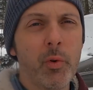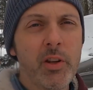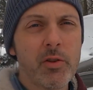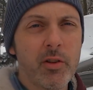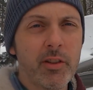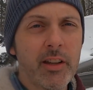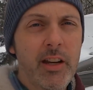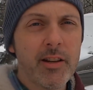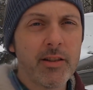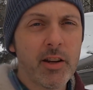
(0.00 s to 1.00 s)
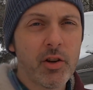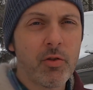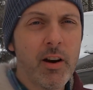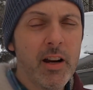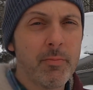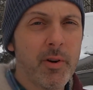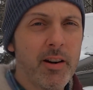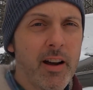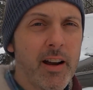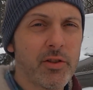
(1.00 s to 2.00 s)
When you turn the key, does it crank but
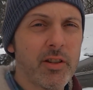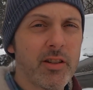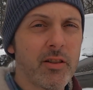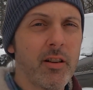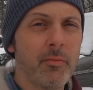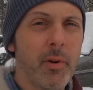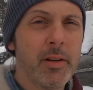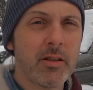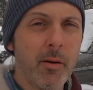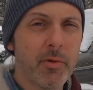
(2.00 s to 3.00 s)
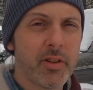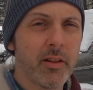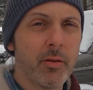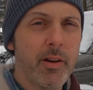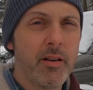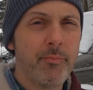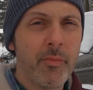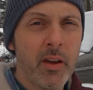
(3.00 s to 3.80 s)
not actually start? Maybe stumbles a little bit?